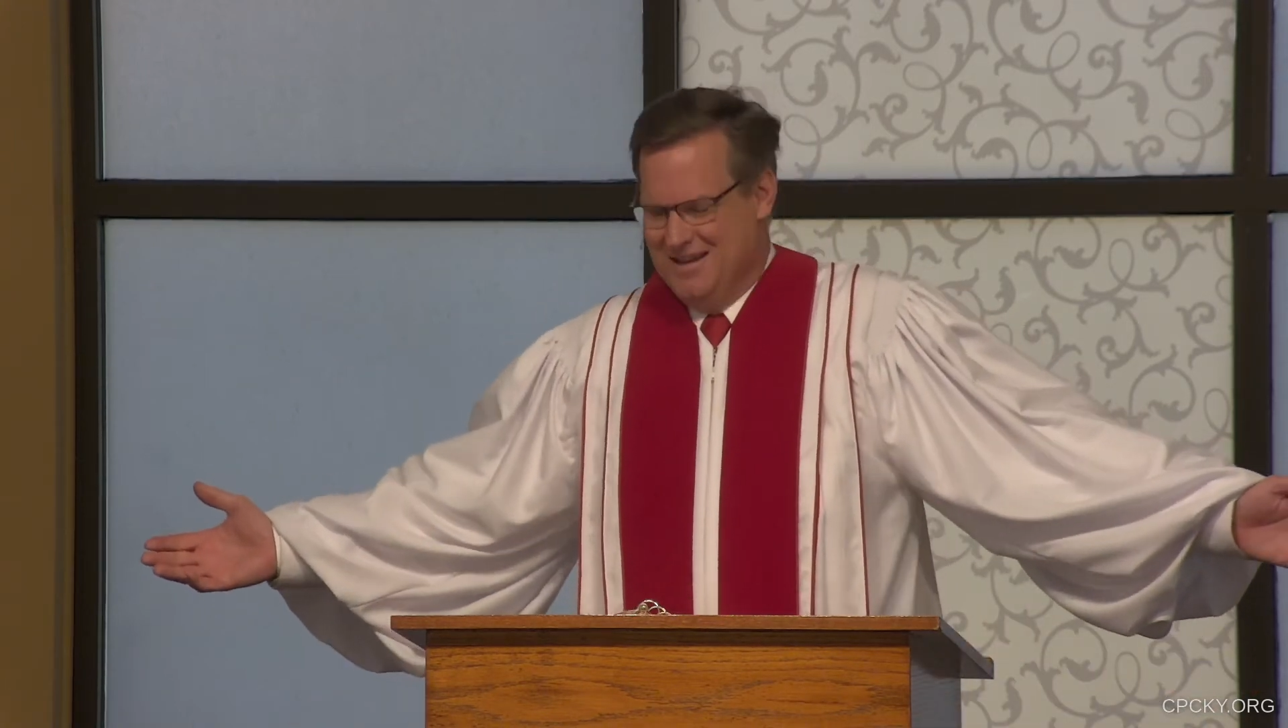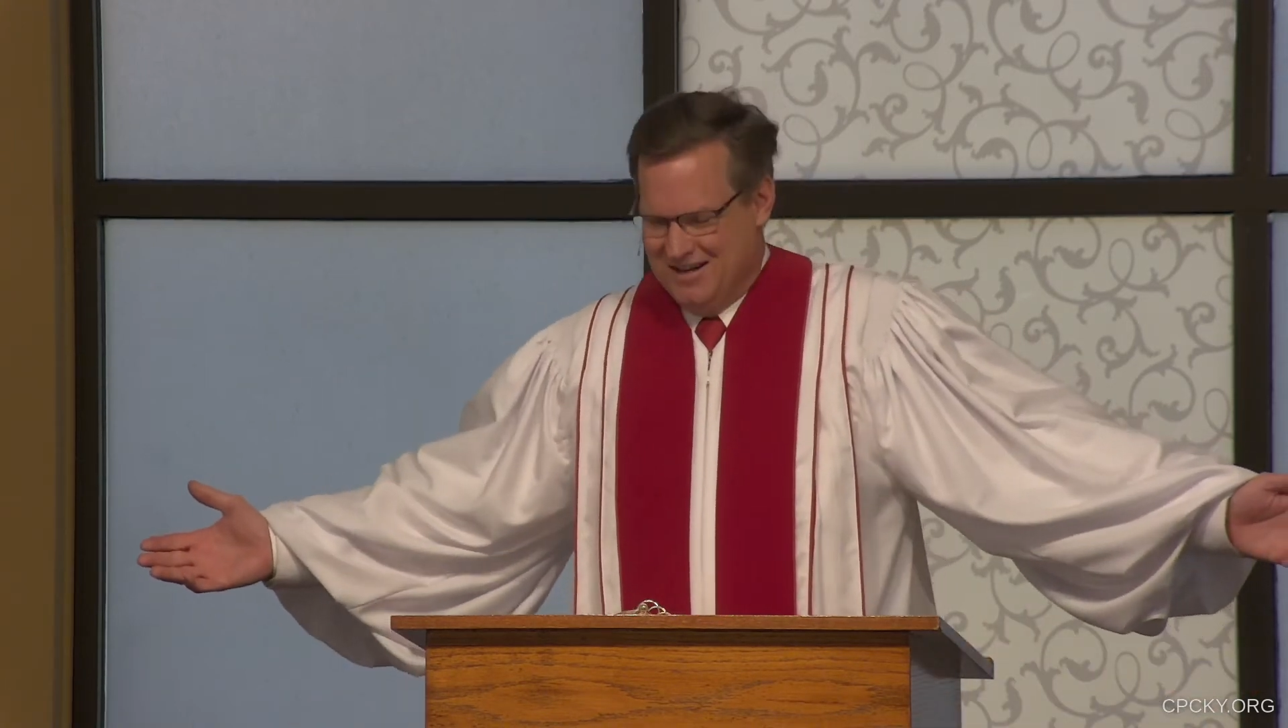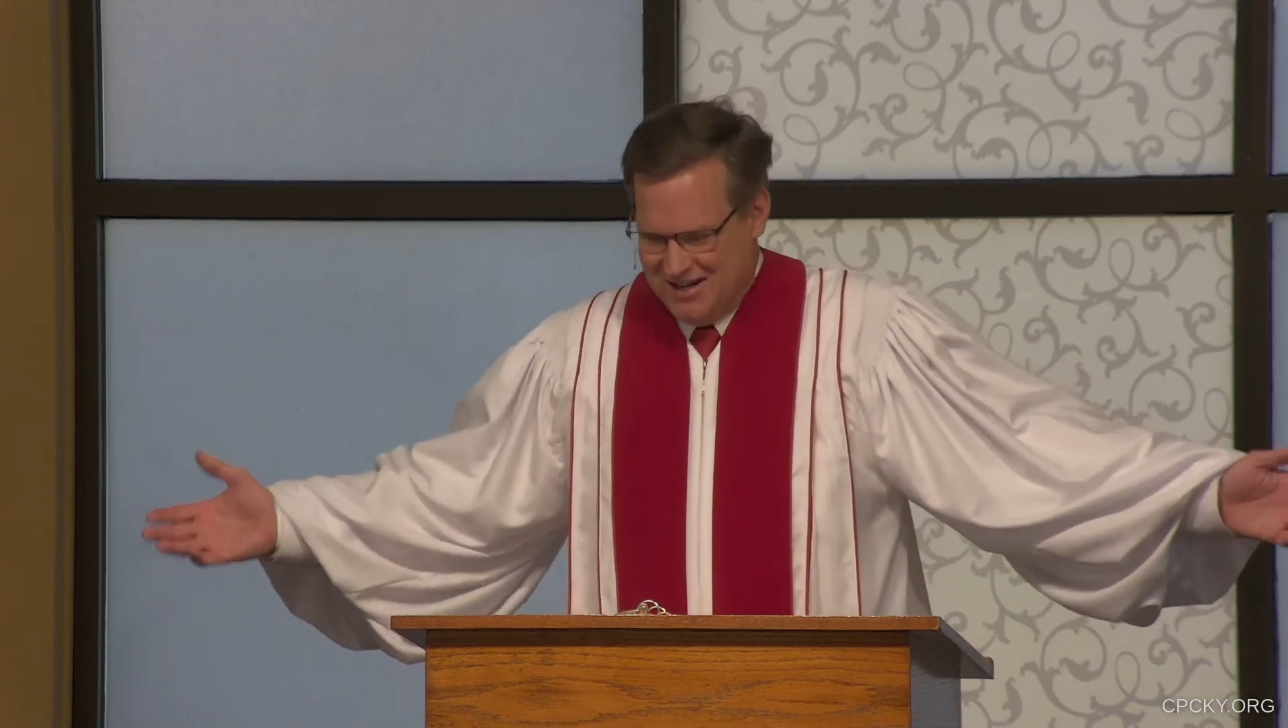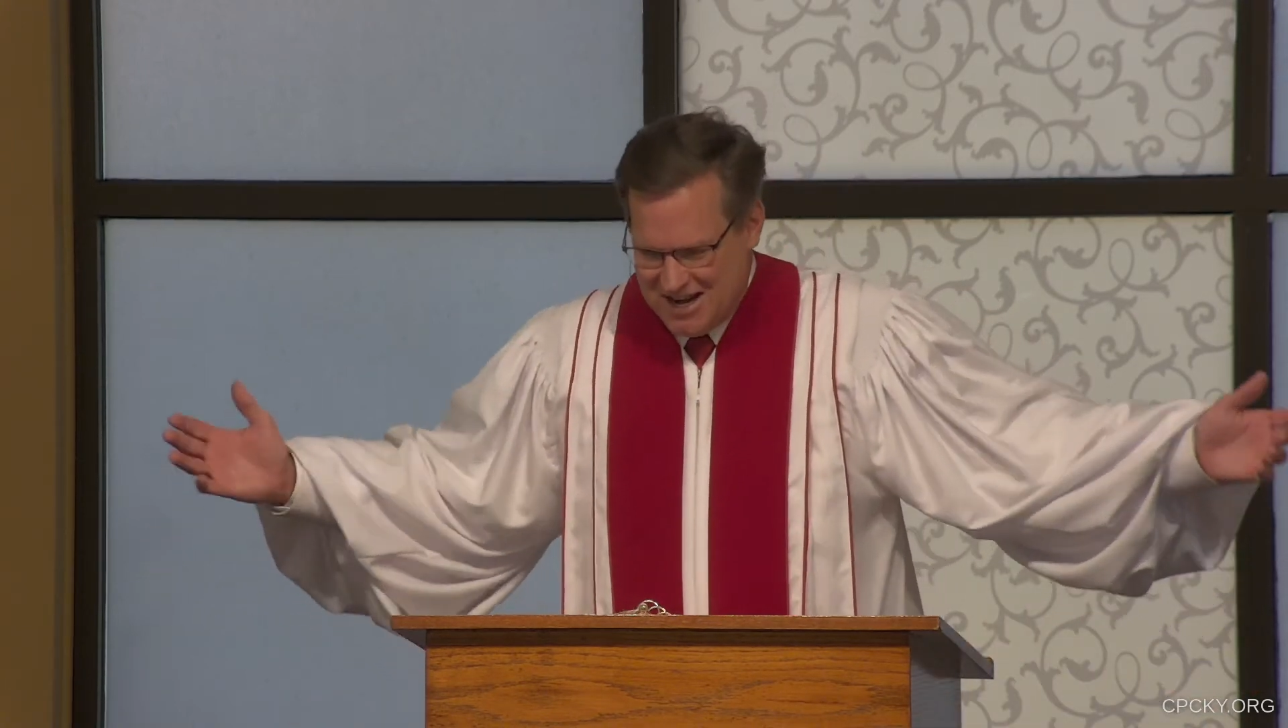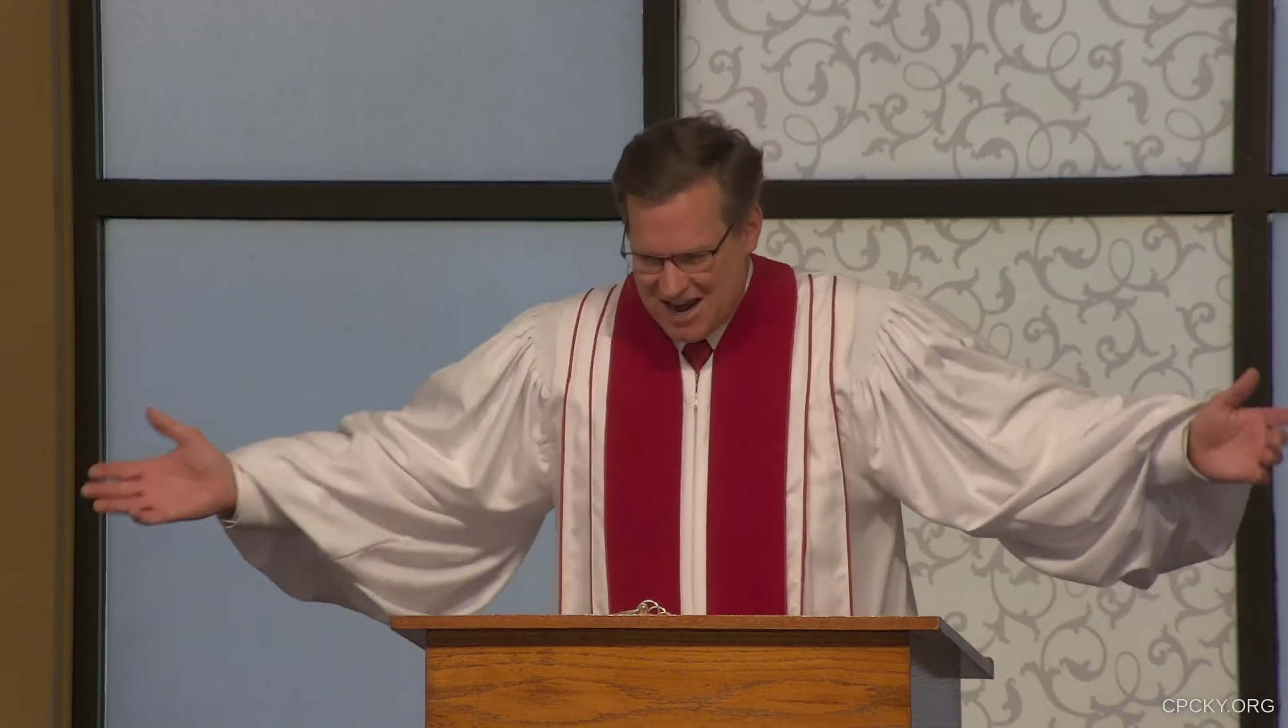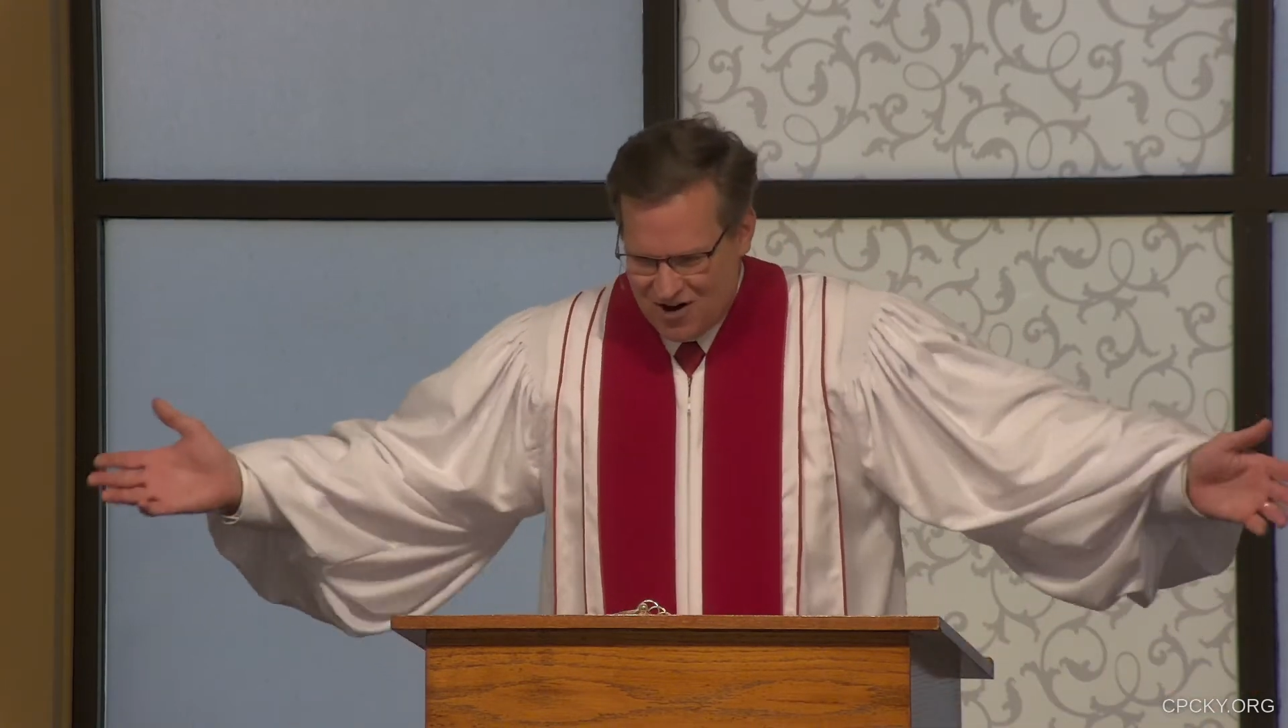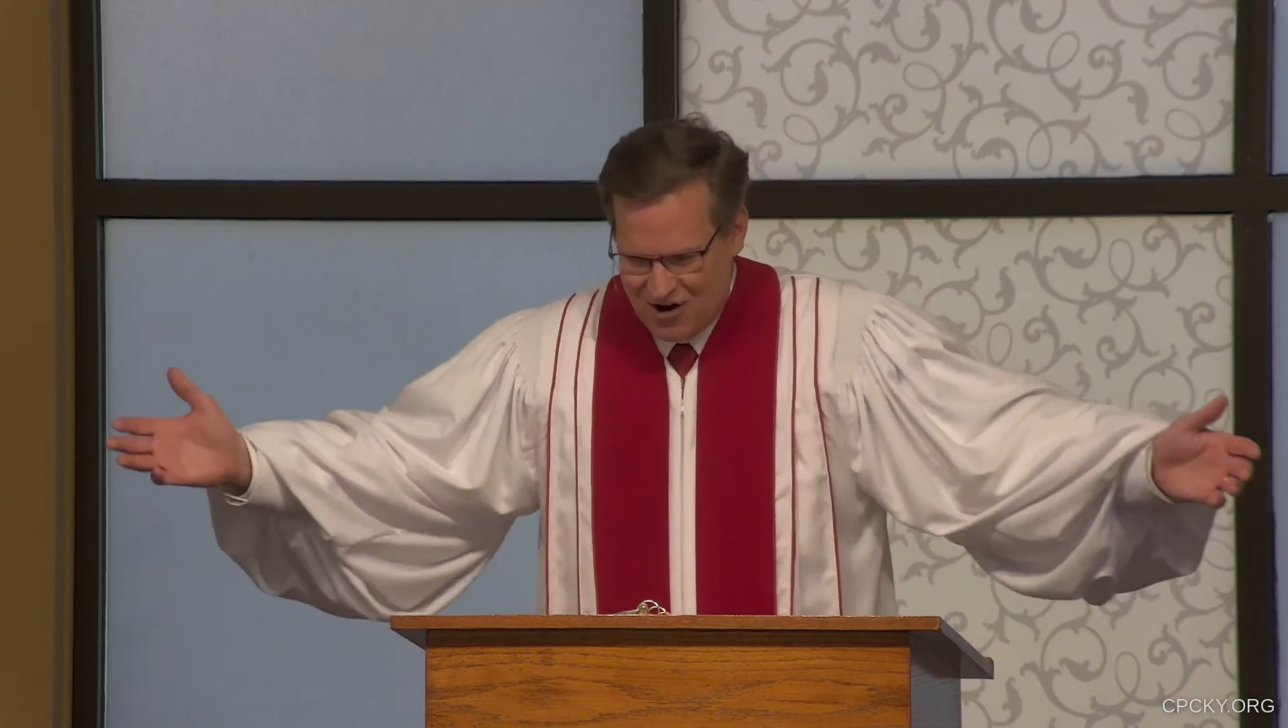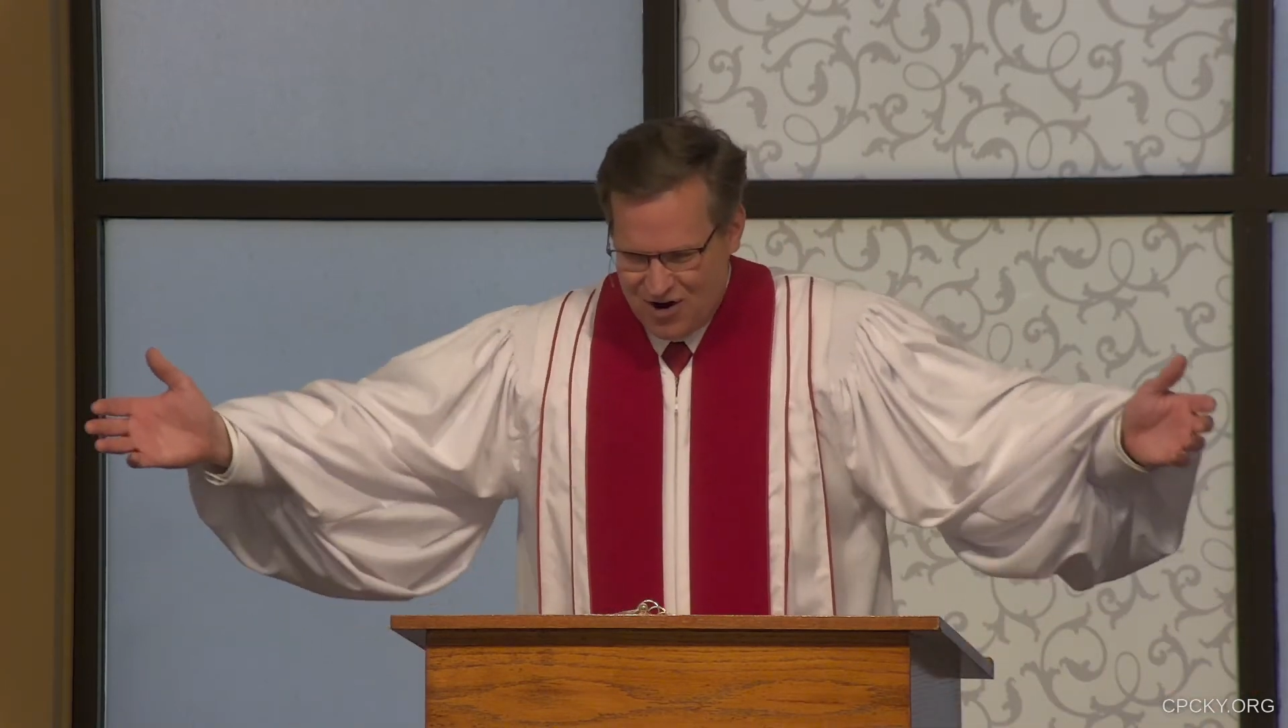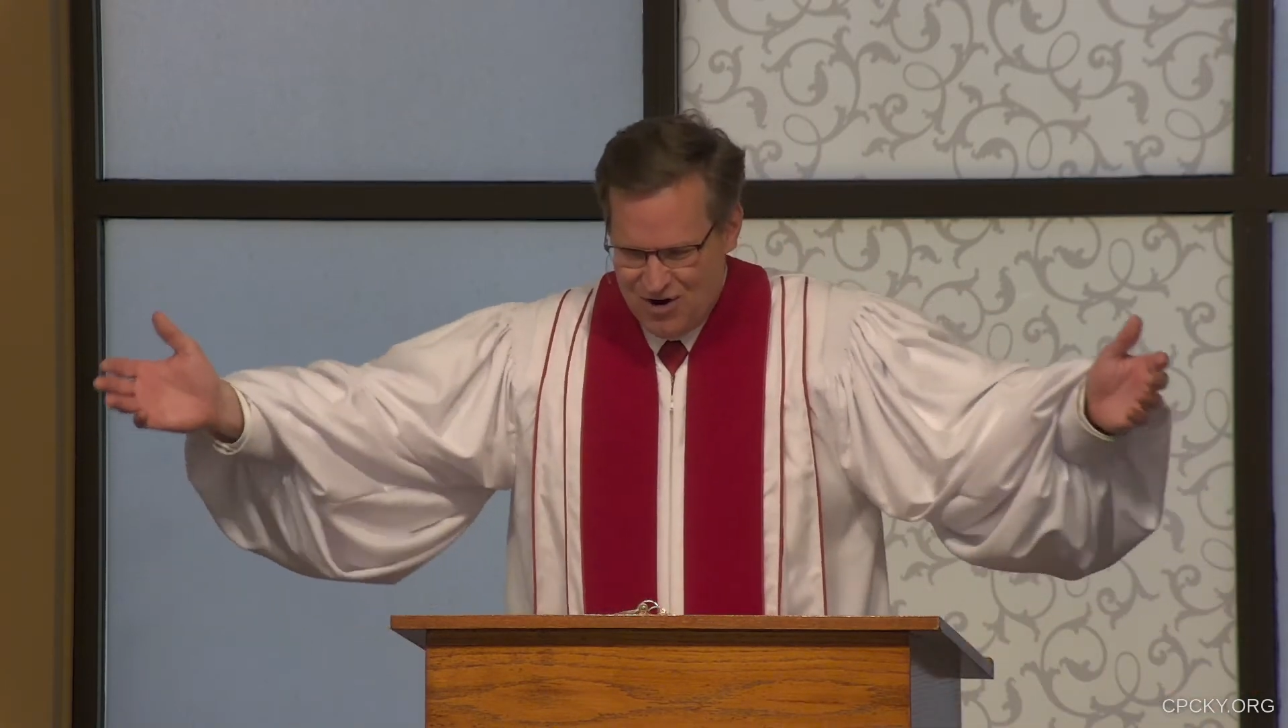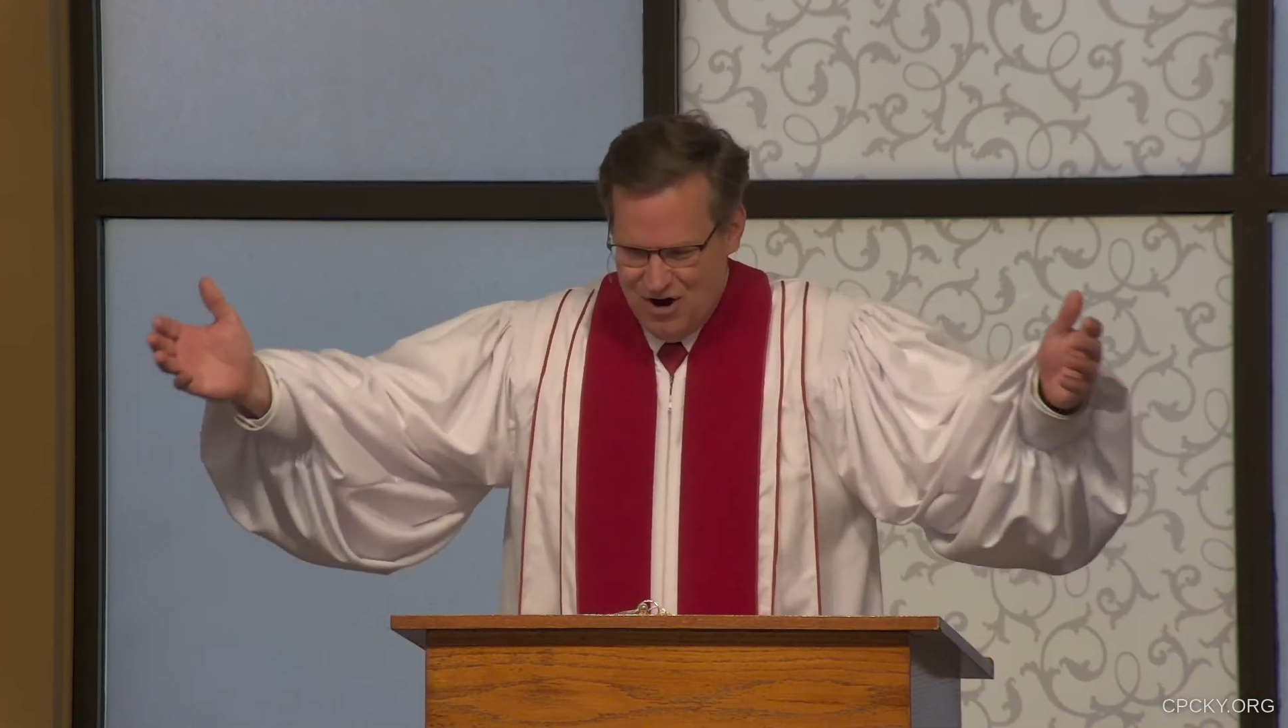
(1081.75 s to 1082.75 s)

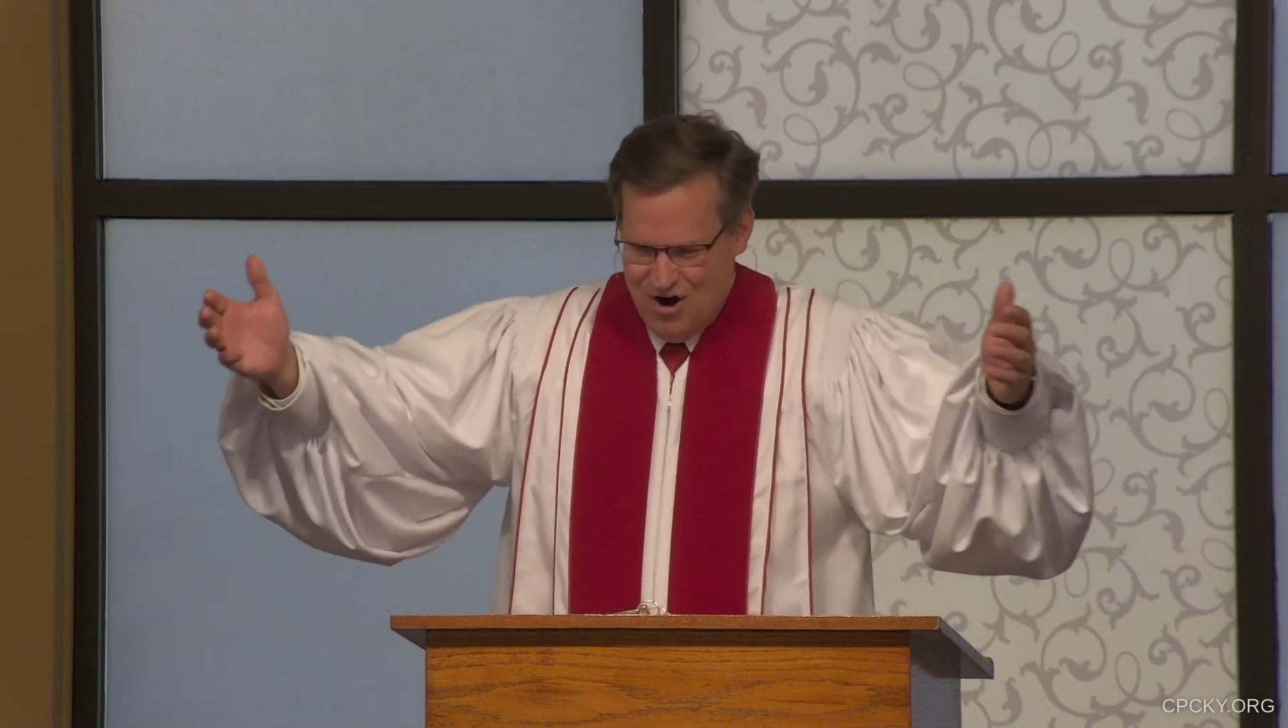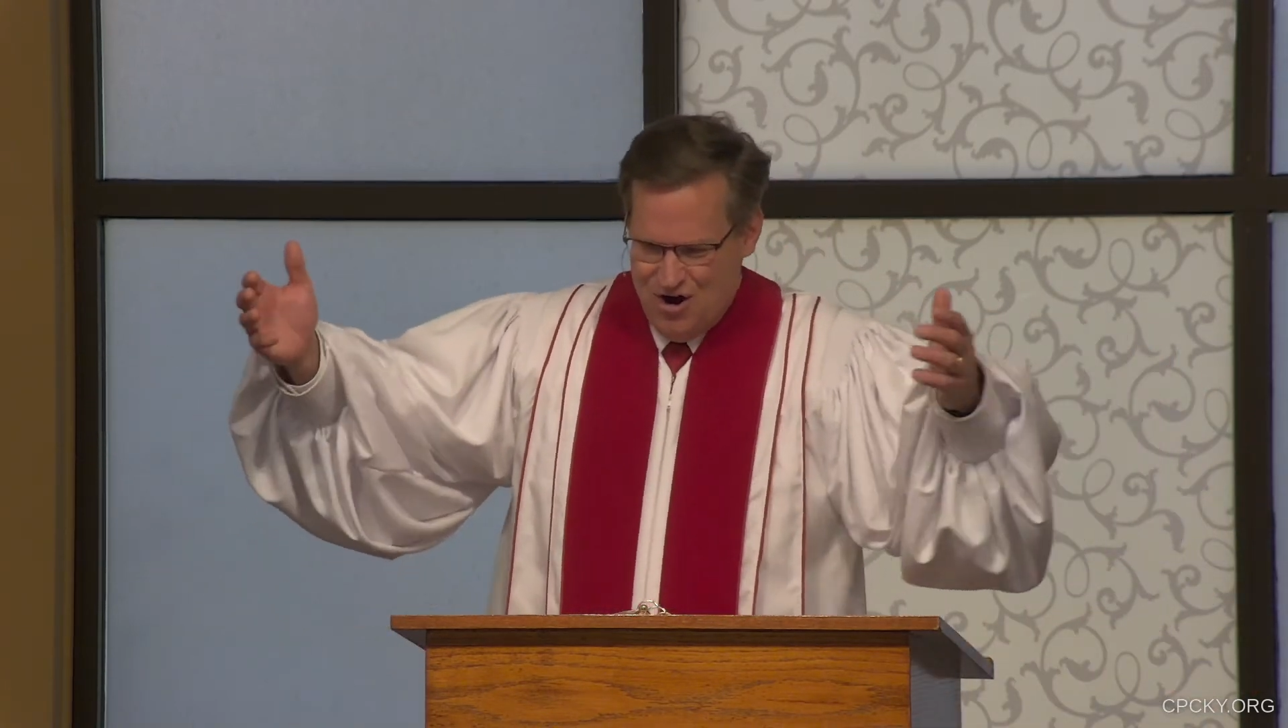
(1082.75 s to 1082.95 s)
Nero,